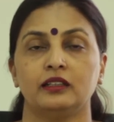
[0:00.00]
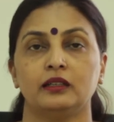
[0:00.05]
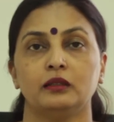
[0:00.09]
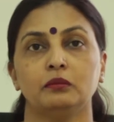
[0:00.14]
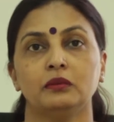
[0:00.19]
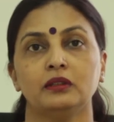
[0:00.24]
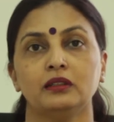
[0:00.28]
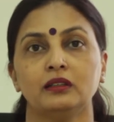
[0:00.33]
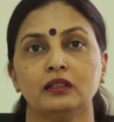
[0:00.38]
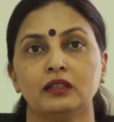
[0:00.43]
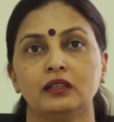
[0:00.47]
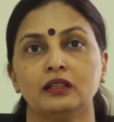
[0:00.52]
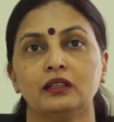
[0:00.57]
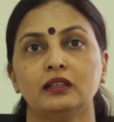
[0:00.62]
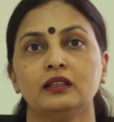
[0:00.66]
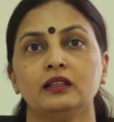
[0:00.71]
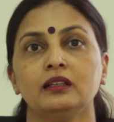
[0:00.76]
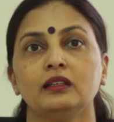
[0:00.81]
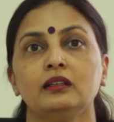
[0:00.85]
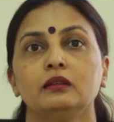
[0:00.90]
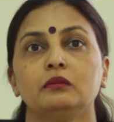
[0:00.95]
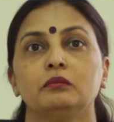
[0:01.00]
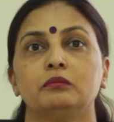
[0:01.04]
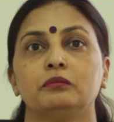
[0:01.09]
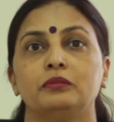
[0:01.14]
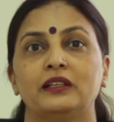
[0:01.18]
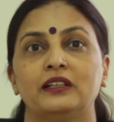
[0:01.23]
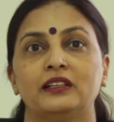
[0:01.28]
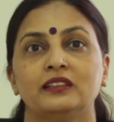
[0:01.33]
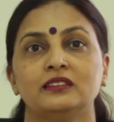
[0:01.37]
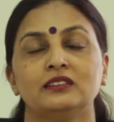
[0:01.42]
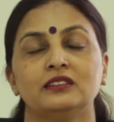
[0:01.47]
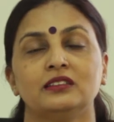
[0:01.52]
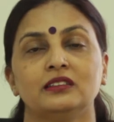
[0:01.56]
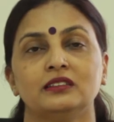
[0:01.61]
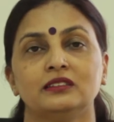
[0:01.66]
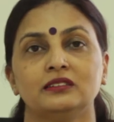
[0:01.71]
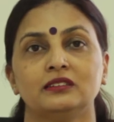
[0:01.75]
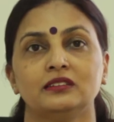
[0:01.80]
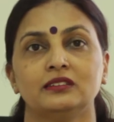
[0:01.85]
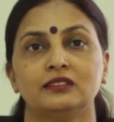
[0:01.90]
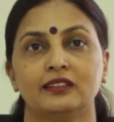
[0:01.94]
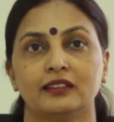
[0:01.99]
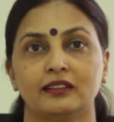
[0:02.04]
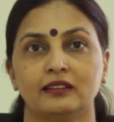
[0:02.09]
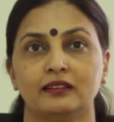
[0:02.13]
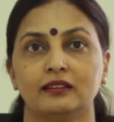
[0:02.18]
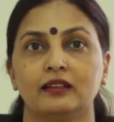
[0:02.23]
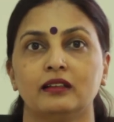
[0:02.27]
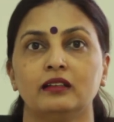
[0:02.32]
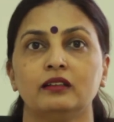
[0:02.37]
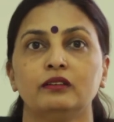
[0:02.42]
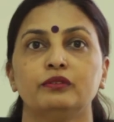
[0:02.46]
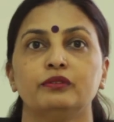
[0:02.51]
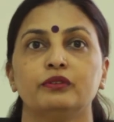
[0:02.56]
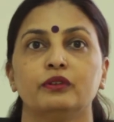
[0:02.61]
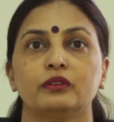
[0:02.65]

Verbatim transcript: immediately brain sends a signal